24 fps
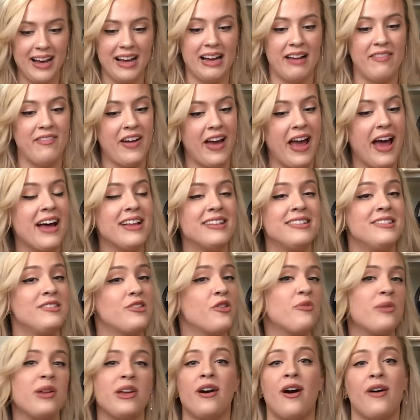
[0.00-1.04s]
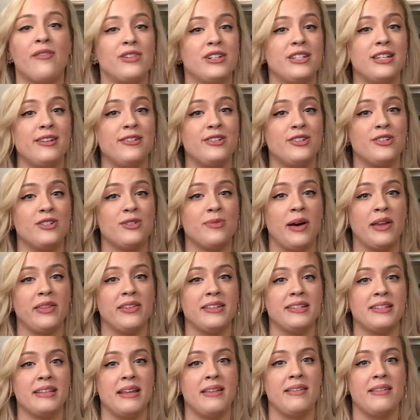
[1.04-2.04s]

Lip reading: Like, I've had so many conversations about this